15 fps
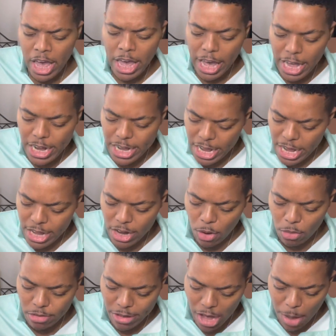And then
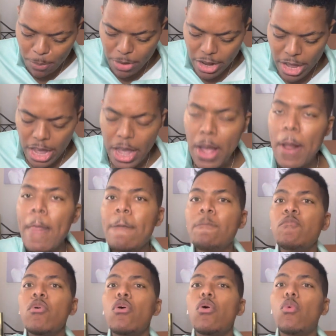on top of that,
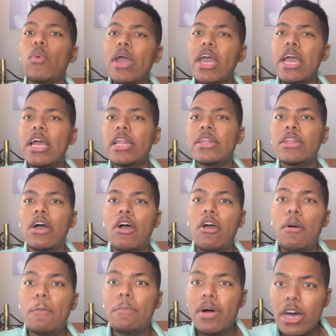when her
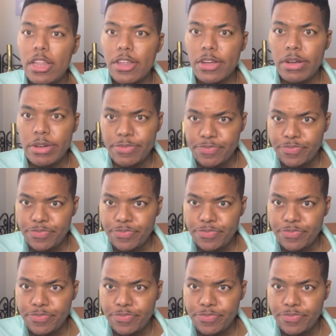mother,